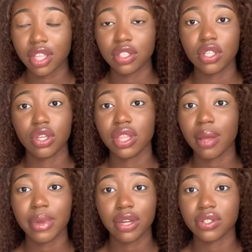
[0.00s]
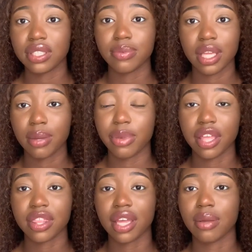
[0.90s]
To you that might not seem like a big
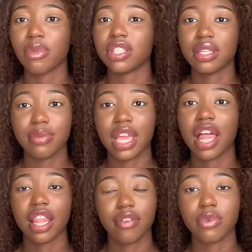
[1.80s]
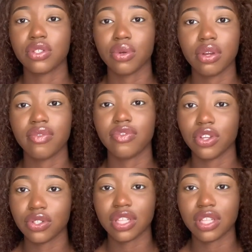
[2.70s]
thing, but to me it left me so confused.